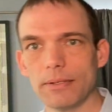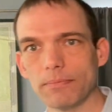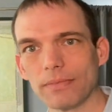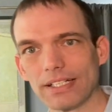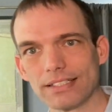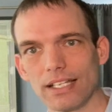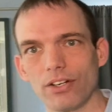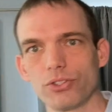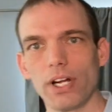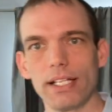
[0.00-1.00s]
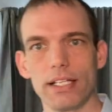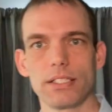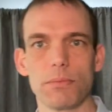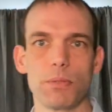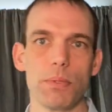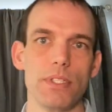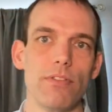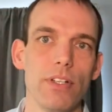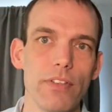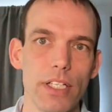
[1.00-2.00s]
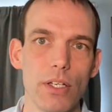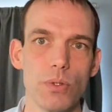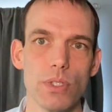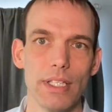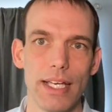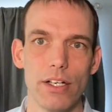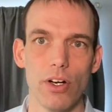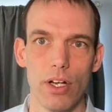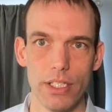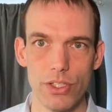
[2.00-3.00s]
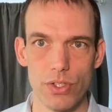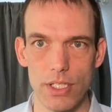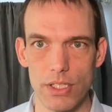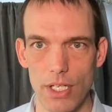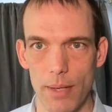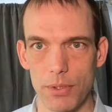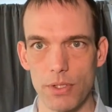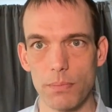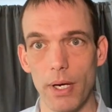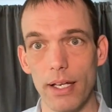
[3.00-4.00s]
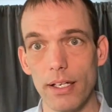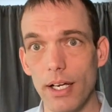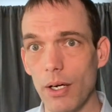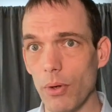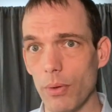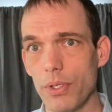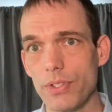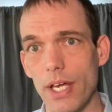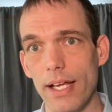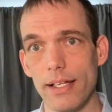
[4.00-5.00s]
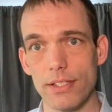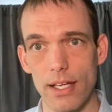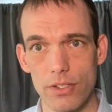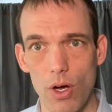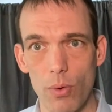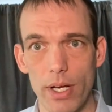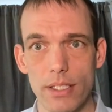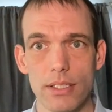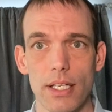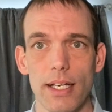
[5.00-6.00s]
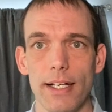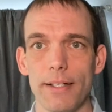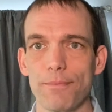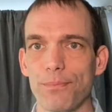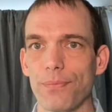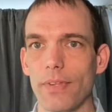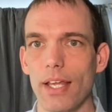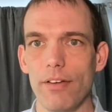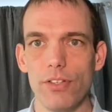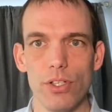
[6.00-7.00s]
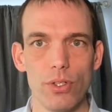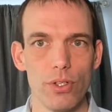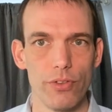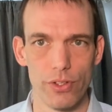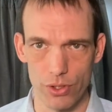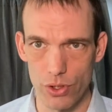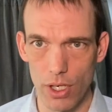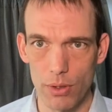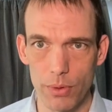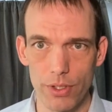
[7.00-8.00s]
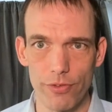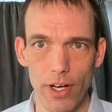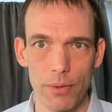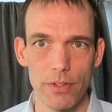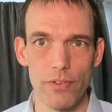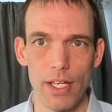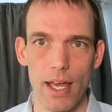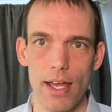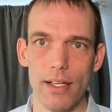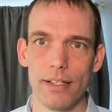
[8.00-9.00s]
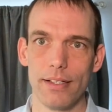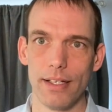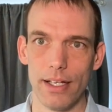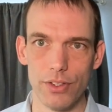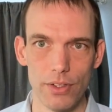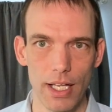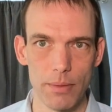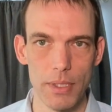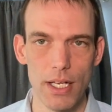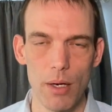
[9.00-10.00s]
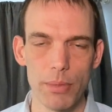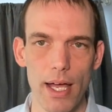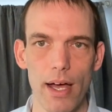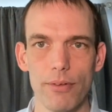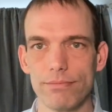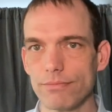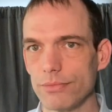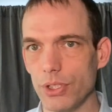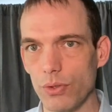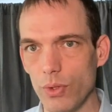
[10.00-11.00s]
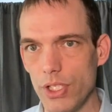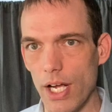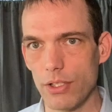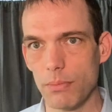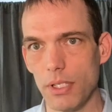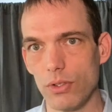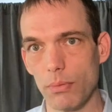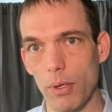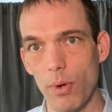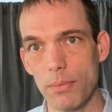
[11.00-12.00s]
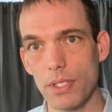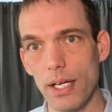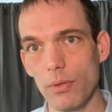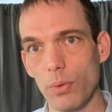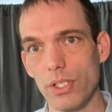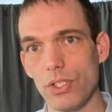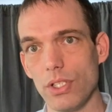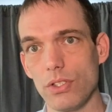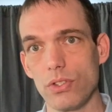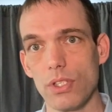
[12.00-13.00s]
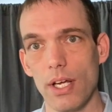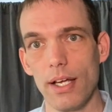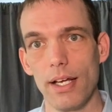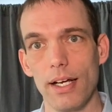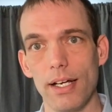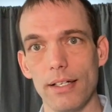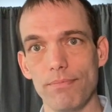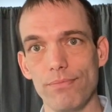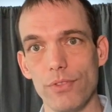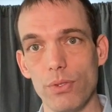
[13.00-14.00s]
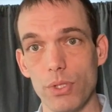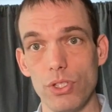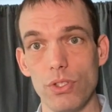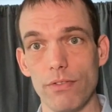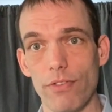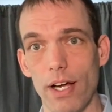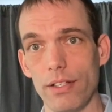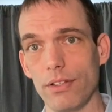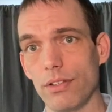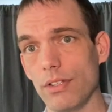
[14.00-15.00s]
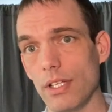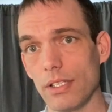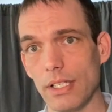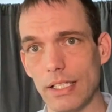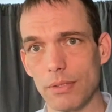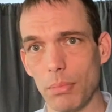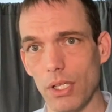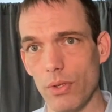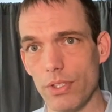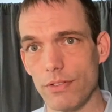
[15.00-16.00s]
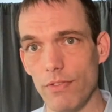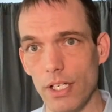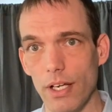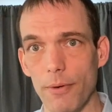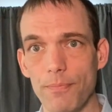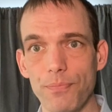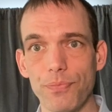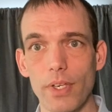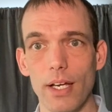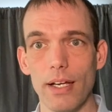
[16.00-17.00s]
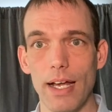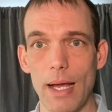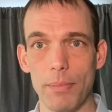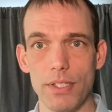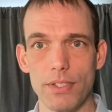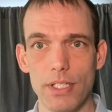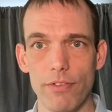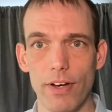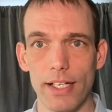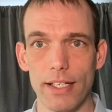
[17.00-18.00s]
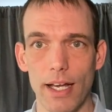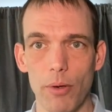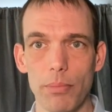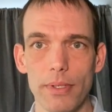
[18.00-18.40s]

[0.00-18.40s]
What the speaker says: Like I said, I'll try to get some specific videos later on each of these options. But what I will say is, as always, if you're struggling with your fight with the VA and you'd like me to help you out, you can reach out to me through my website, which you can find in the links below this video. Happy to see if I can help.